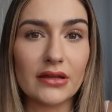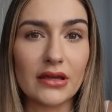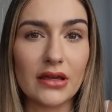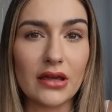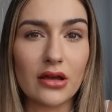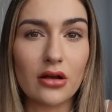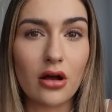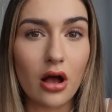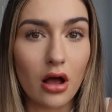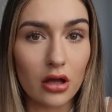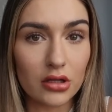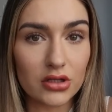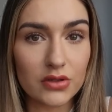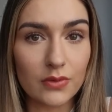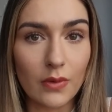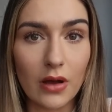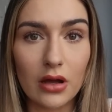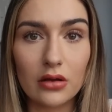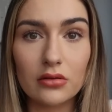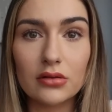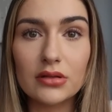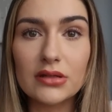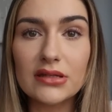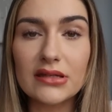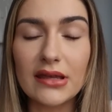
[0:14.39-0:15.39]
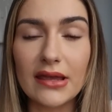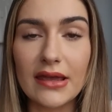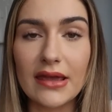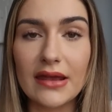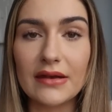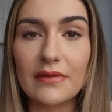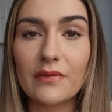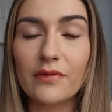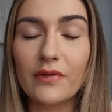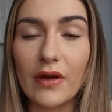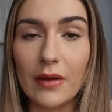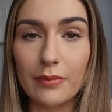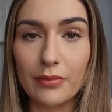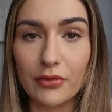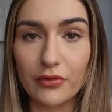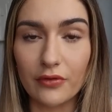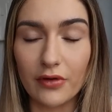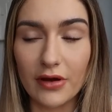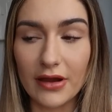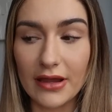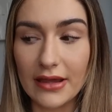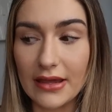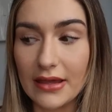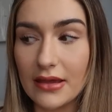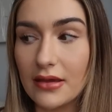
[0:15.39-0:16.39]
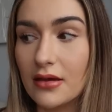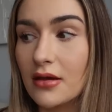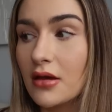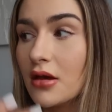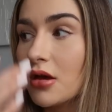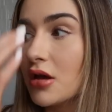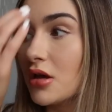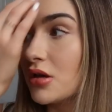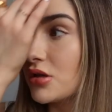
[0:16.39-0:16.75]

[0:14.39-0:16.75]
the Cotswolds in February.